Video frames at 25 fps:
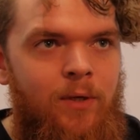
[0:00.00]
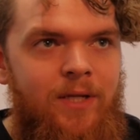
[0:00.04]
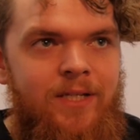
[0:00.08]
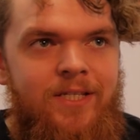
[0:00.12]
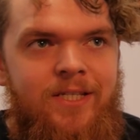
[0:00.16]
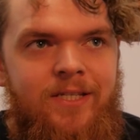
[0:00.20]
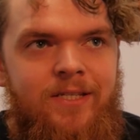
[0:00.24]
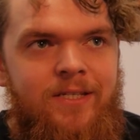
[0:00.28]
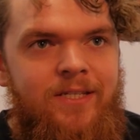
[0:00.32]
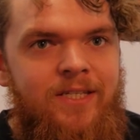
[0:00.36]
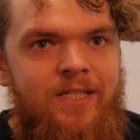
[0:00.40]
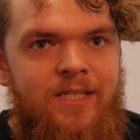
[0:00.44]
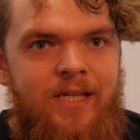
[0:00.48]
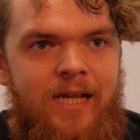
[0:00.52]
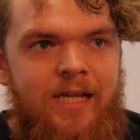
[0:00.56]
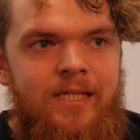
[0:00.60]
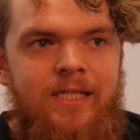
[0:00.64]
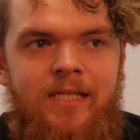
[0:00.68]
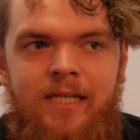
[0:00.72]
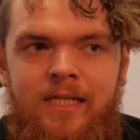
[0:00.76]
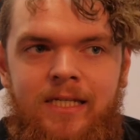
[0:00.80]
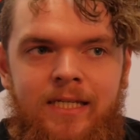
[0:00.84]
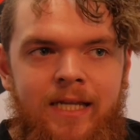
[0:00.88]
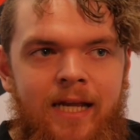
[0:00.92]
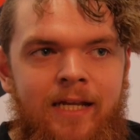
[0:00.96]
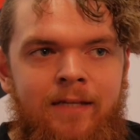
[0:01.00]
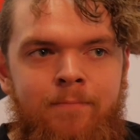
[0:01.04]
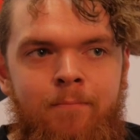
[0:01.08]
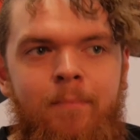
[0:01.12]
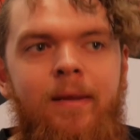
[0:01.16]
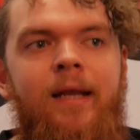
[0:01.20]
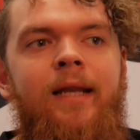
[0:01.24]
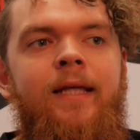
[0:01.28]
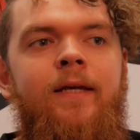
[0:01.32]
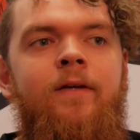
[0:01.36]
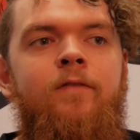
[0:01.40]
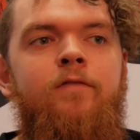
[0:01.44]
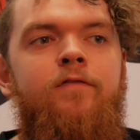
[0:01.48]
66
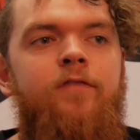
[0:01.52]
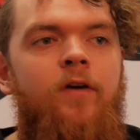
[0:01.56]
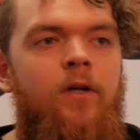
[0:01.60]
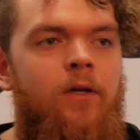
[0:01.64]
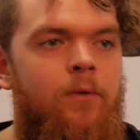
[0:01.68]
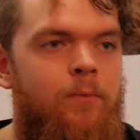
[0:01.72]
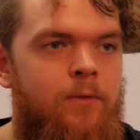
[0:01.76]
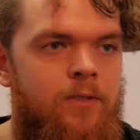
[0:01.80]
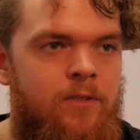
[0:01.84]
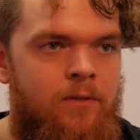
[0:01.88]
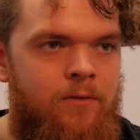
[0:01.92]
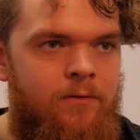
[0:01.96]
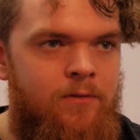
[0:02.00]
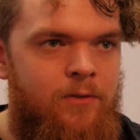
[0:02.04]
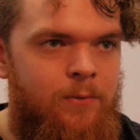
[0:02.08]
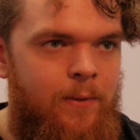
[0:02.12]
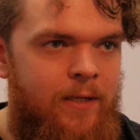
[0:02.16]
million followers on